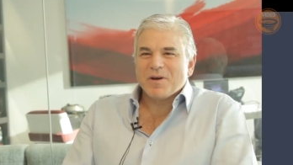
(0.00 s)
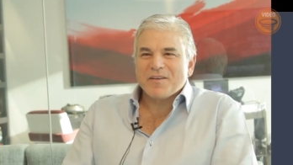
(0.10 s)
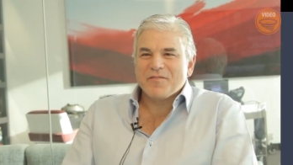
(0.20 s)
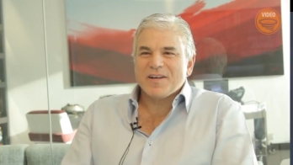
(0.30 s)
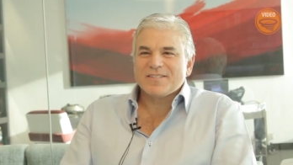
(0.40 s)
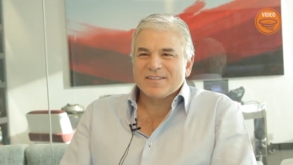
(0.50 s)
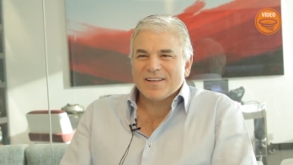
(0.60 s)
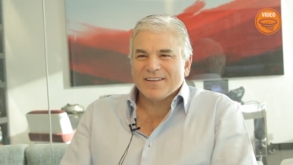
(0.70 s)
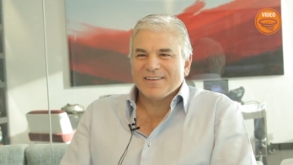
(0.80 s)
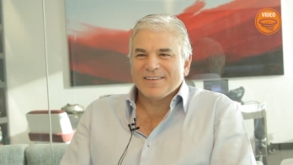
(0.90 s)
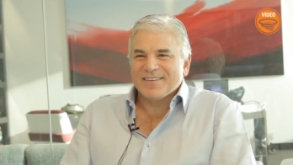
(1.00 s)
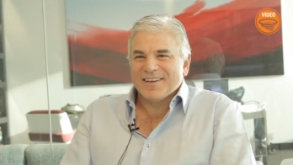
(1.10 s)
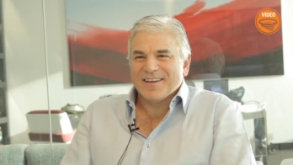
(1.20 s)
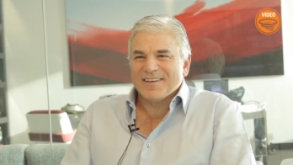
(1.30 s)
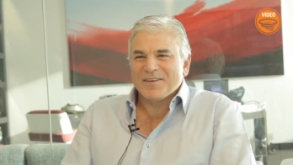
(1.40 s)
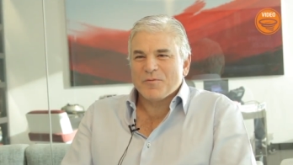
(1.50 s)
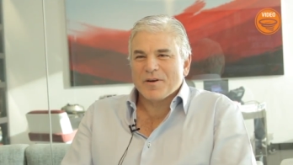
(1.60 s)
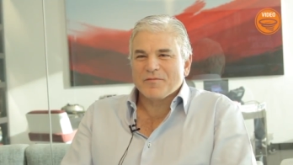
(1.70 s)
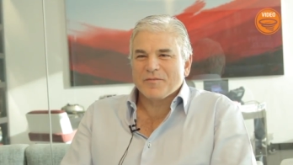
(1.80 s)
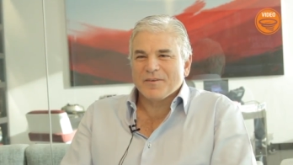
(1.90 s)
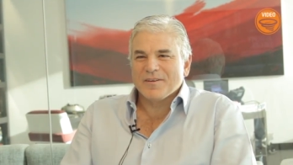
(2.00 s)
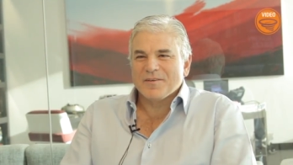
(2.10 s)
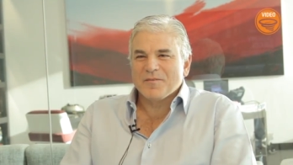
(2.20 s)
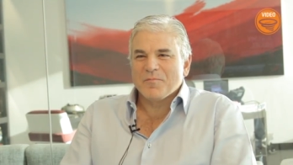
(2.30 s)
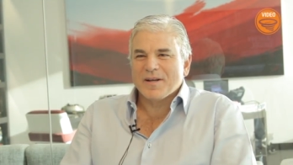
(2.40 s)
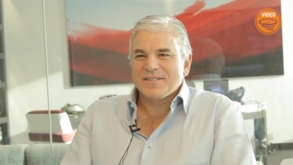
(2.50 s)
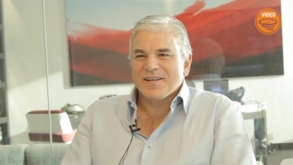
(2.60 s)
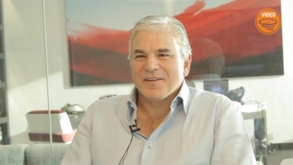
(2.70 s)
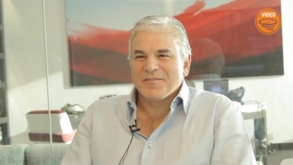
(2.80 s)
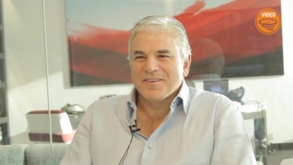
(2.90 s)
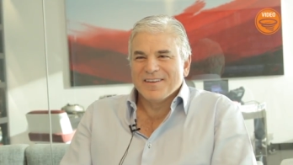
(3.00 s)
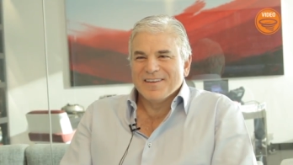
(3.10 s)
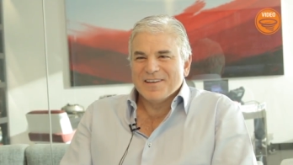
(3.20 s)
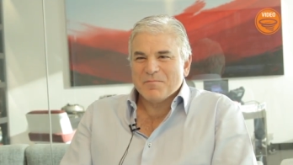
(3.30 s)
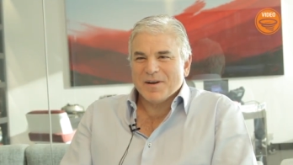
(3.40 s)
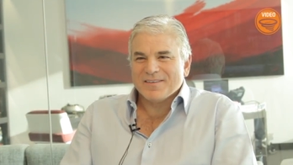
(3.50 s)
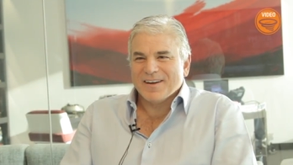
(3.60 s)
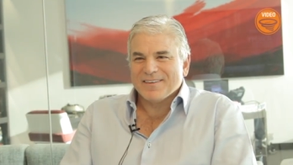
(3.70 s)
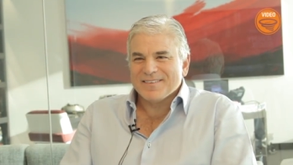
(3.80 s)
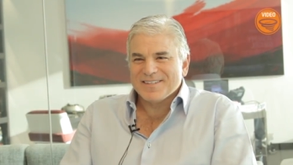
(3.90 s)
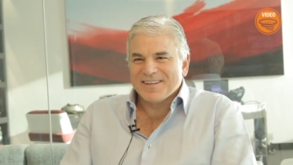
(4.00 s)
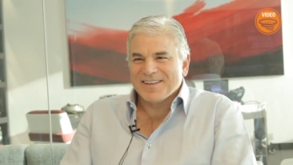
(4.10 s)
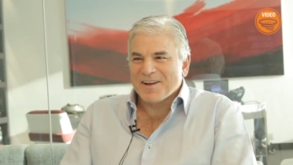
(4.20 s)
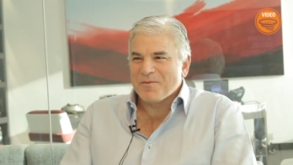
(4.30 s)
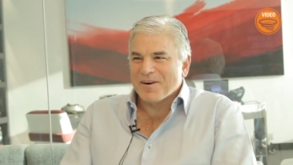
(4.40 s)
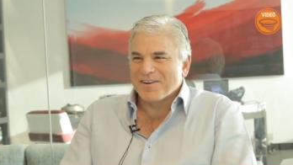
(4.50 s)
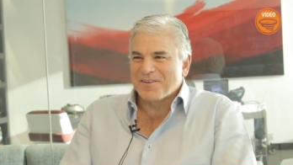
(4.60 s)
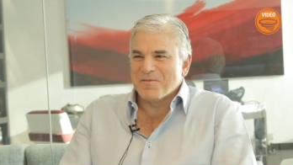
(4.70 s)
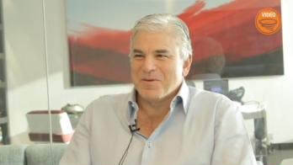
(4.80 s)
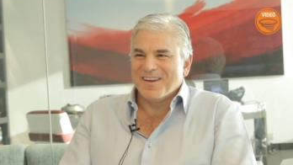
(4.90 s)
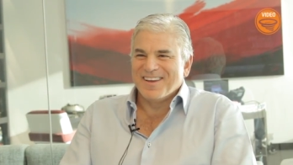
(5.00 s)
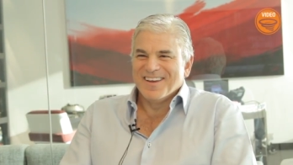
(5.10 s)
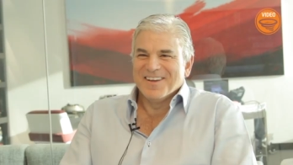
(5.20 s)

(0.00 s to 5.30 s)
Mike Fascitelli. Uh, I work for myself. My title is anything I wanted to be.